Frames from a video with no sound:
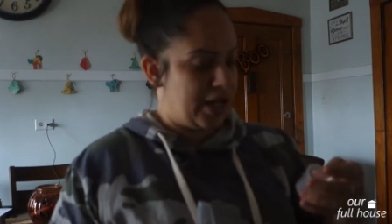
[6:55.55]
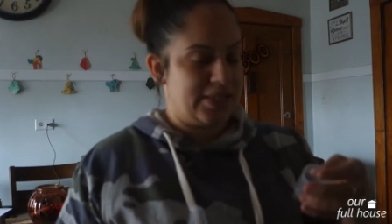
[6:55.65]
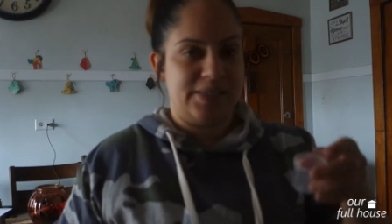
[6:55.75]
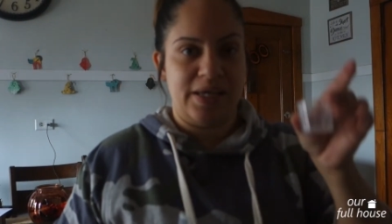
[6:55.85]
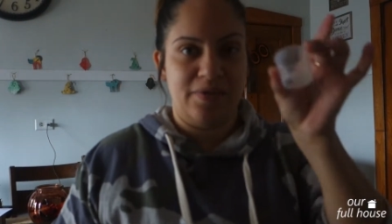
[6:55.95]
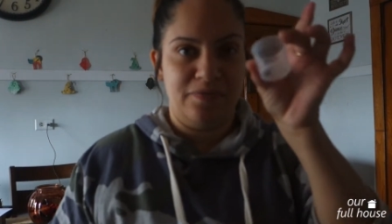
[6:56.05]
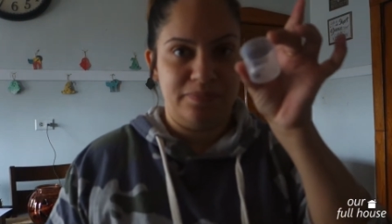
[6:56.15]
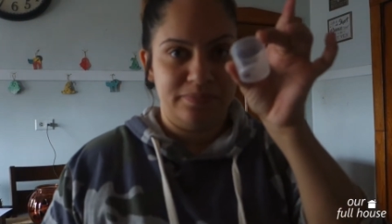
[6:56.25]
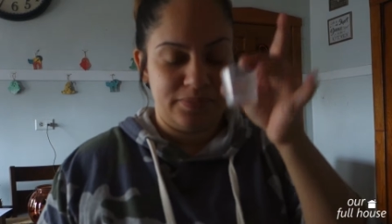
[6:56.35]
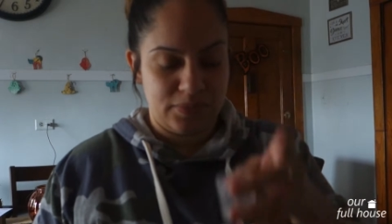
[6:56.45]
I save
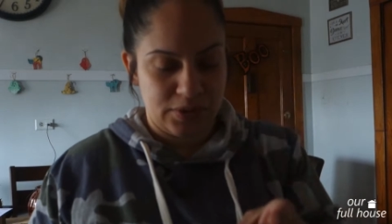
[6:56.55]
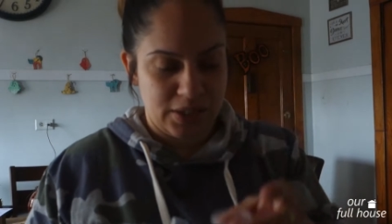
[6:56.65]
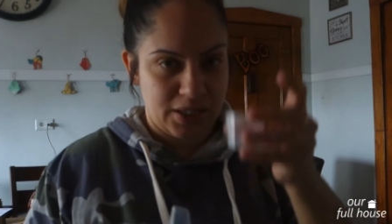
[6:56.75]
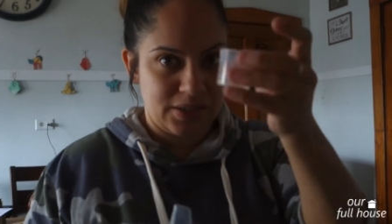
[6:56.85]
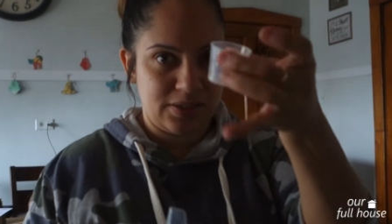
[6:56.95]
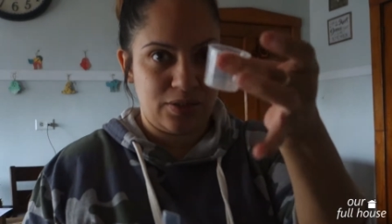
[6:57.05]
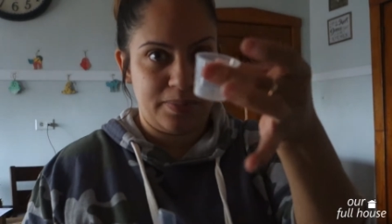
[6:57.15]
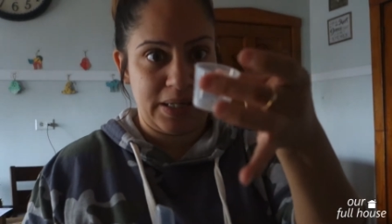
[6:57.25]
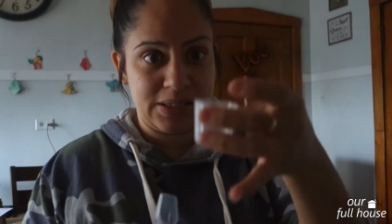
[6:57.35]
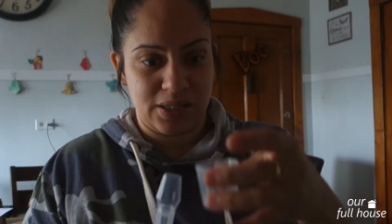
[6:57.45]
the kids' little
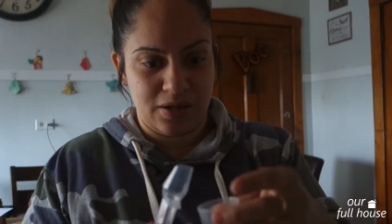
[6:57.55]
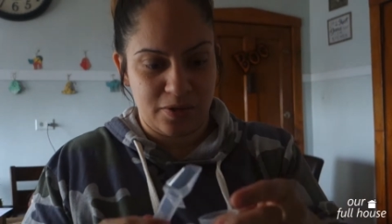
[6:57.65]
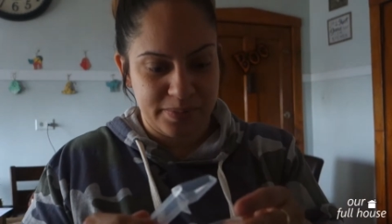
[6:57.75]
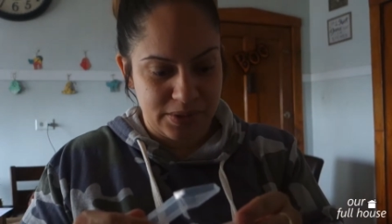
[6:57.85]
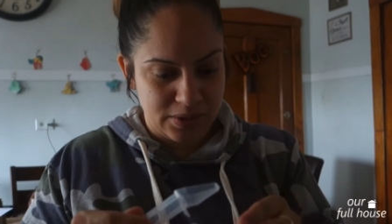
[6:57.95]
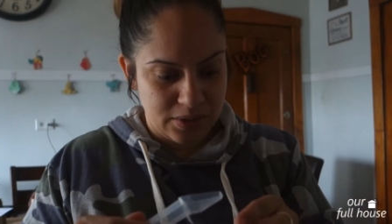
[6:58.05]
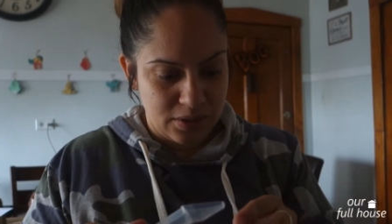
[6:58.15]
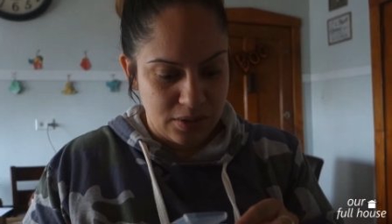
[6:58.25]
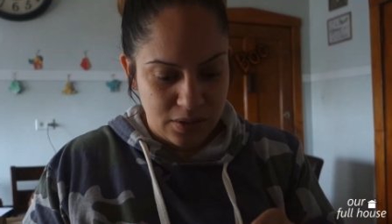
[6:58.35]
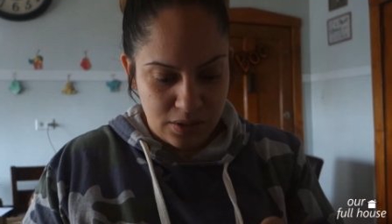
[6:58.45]
medicine cups.
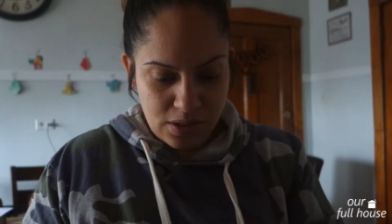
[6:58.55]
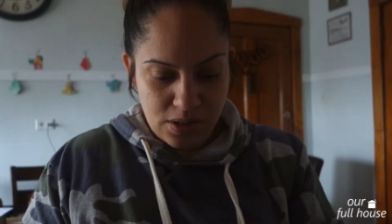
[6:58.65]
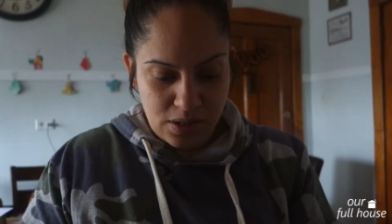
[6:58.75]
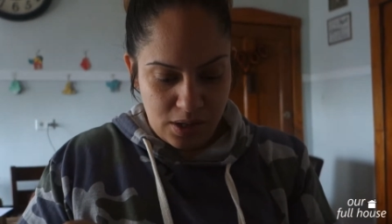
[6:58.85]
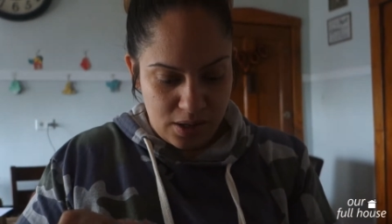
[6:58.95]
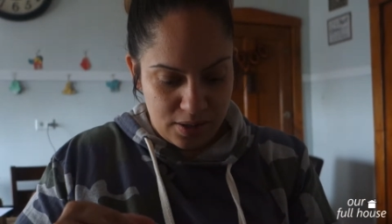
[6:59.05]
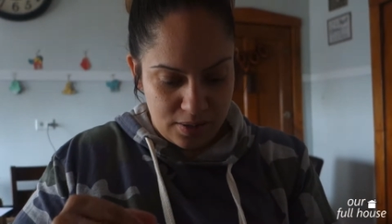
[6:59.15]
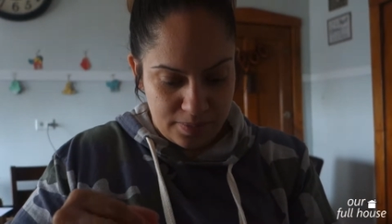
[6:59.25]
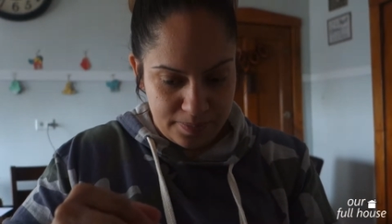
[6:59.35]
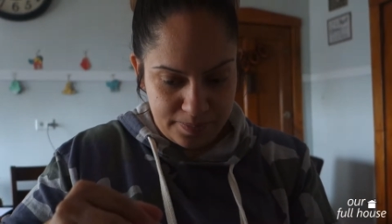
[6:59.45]

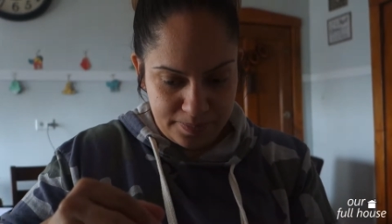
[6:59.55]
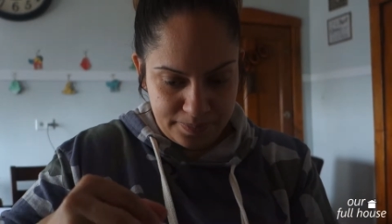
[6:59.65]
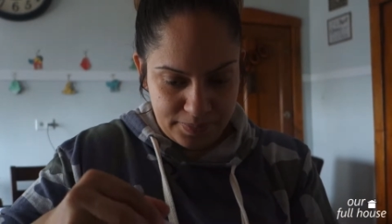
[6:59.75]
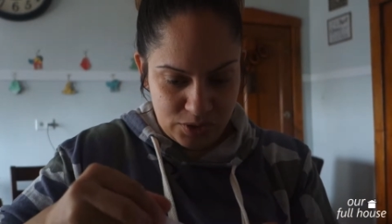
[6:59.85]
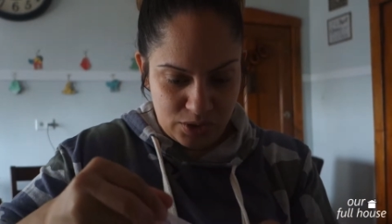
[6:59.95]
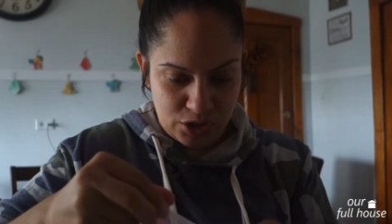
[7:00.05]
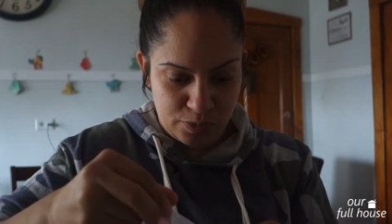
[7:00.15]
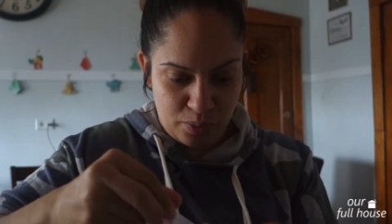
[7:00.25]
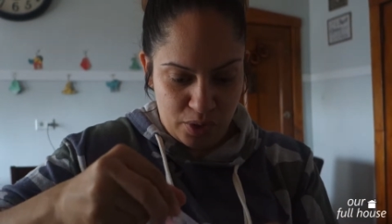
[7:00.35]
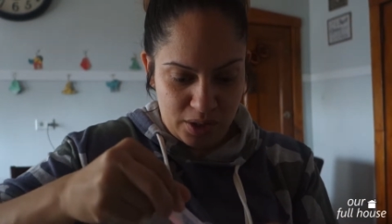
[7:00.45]
So I
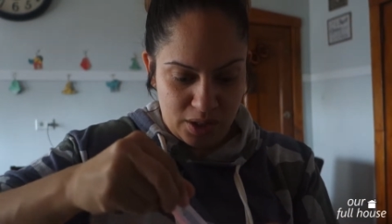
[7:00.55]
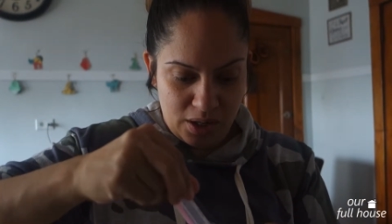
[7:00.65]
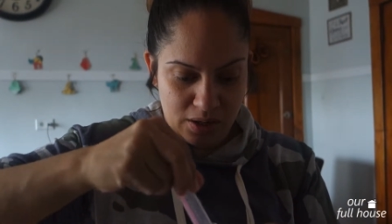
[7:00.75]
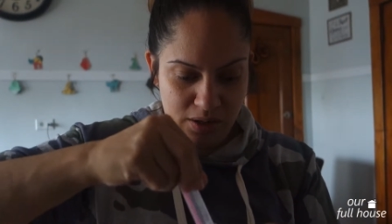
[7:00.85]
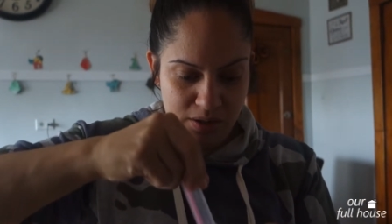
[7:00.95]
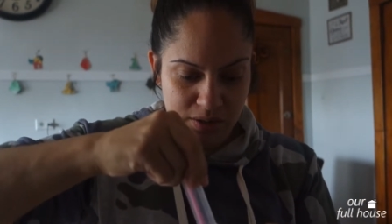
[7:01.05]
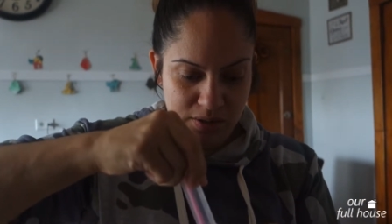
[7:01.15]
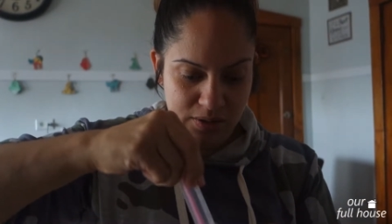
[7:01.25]
just pour it in here,